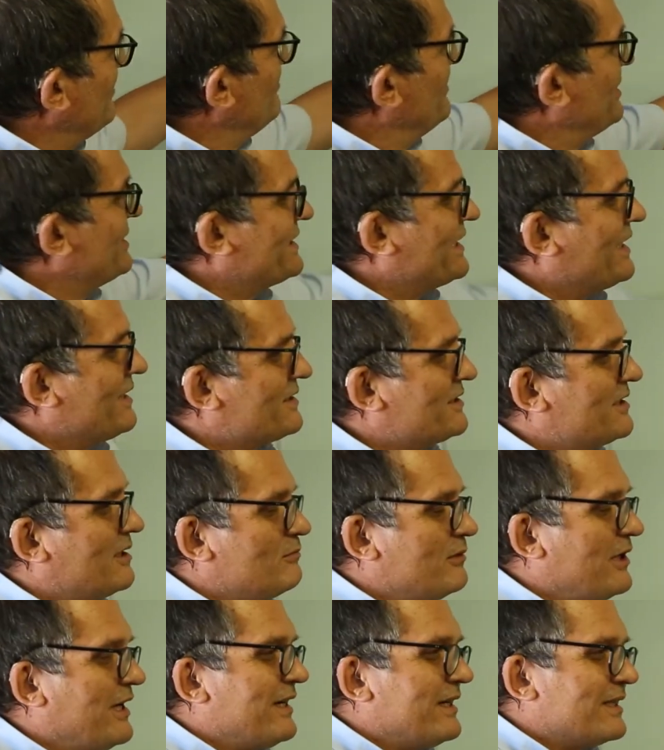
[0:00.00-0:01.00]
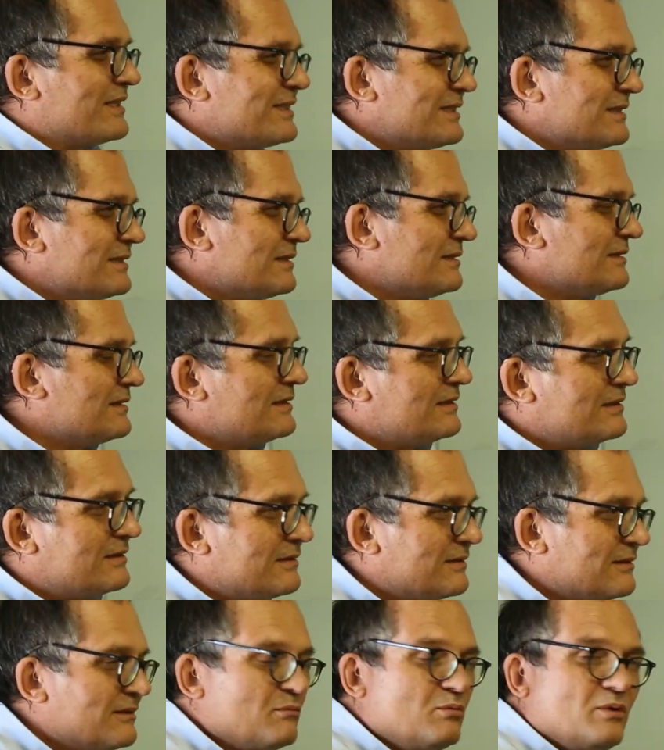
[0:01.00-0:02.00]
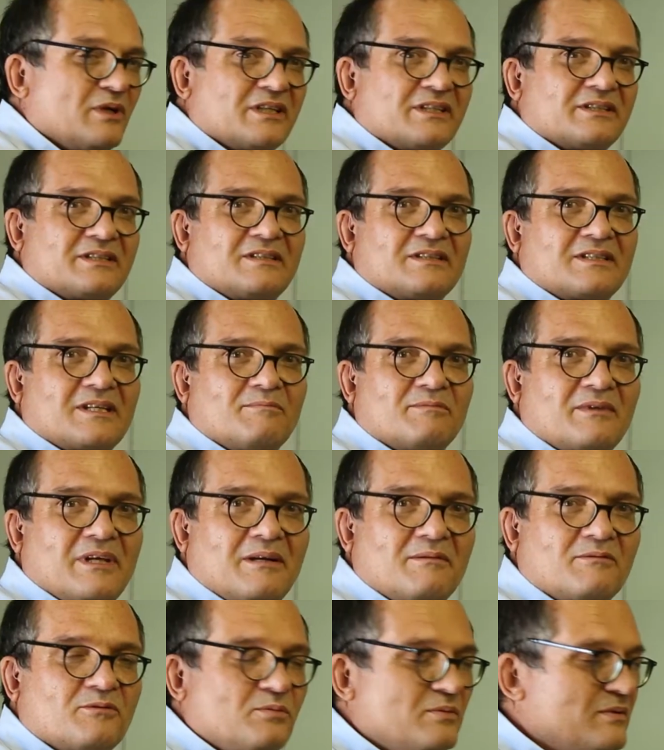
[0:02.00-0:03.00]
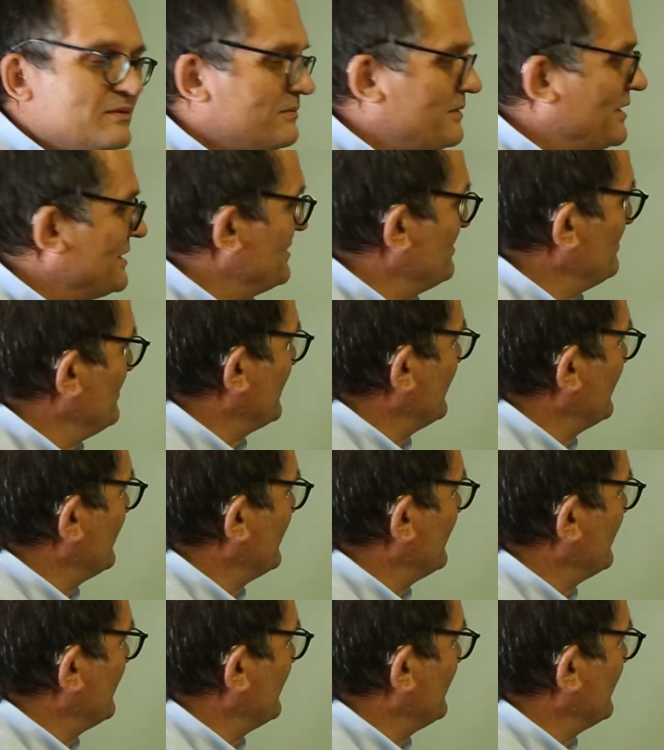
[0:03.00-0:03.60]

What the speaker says: I miss out some areas. Works sometimes, doesn't